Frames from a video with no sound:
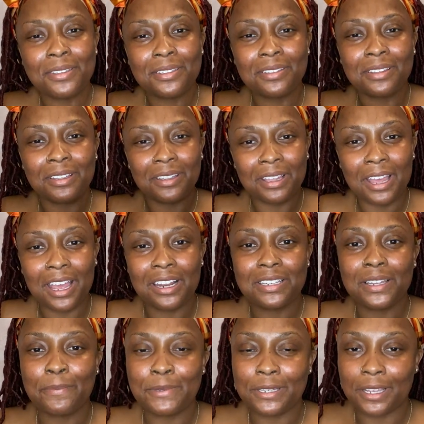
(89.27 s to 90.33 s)
It had its
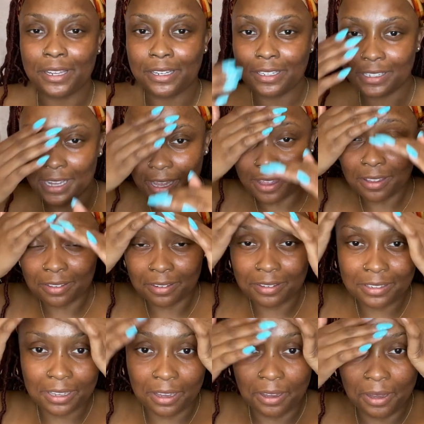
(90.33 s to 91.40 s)
ups and it had its downs.
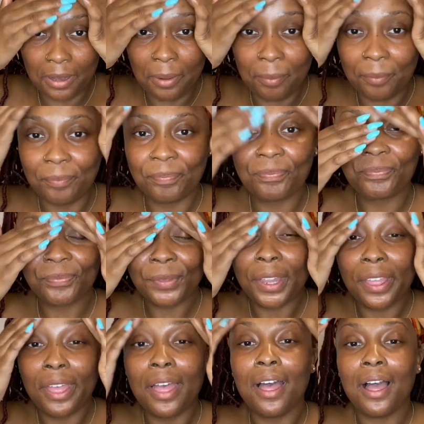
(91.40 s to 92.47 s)
I'm
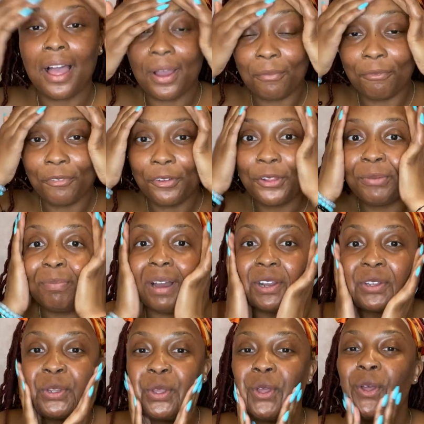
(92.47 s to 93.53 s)
really about
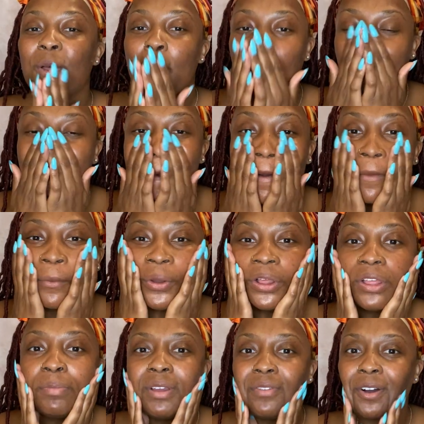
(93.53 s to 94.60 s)
to really
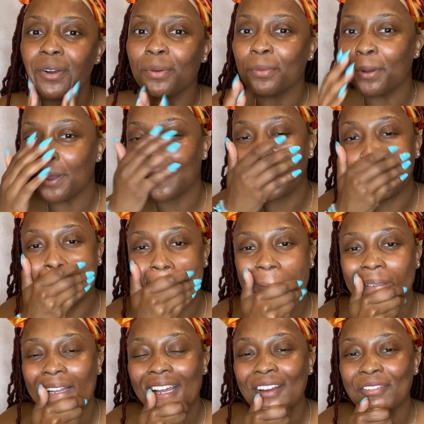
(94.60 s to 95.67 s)
be vulnerable because
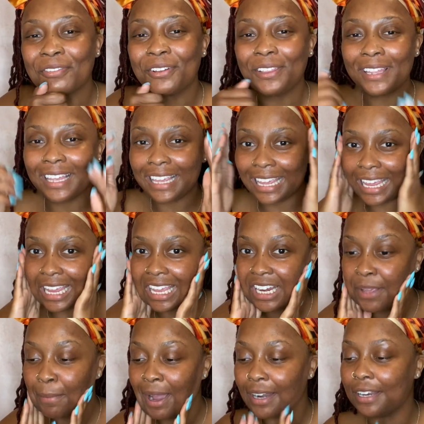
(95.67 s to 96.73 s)
not really
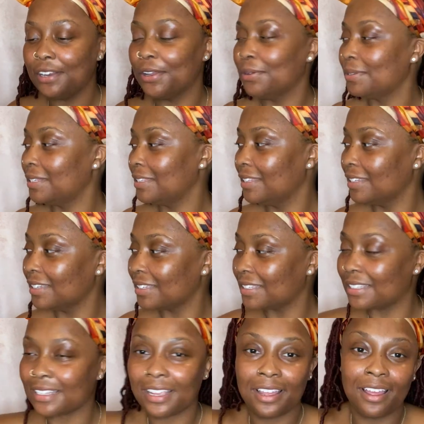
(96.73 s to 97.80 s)
anybody knows this,
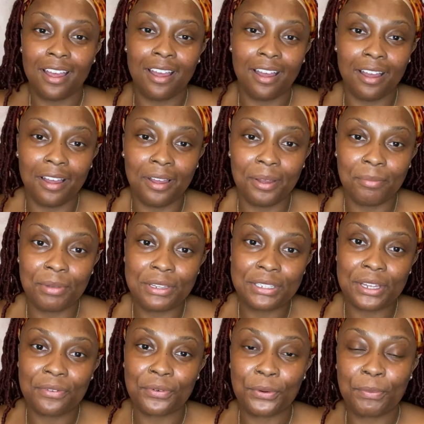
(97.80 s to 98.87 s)

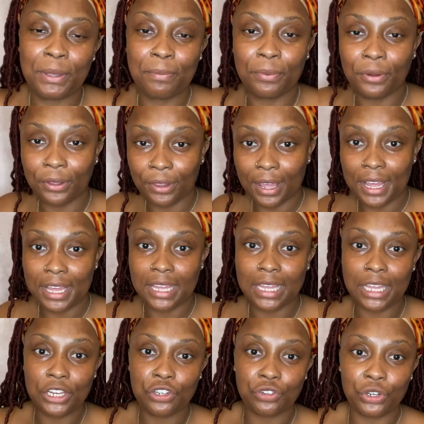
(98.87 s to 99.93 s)
except for people like
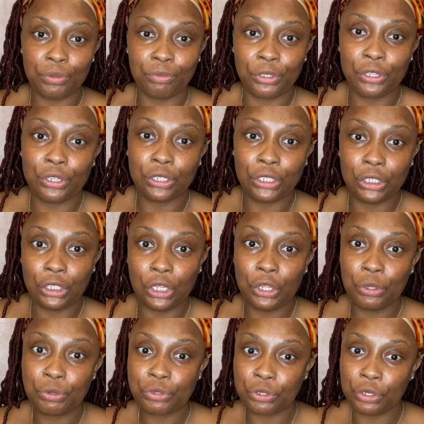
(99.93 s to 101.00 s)
extremely
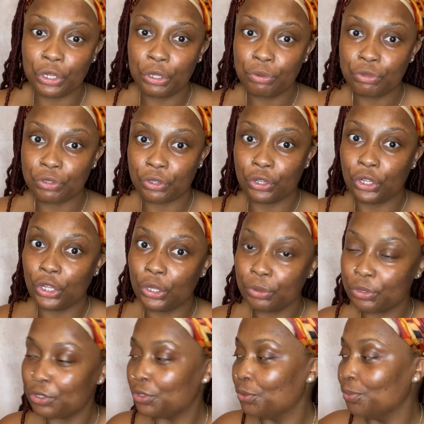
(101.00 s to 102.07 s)
close
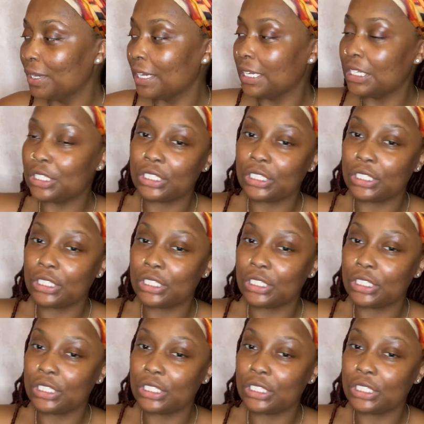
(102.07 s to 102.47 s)
to me.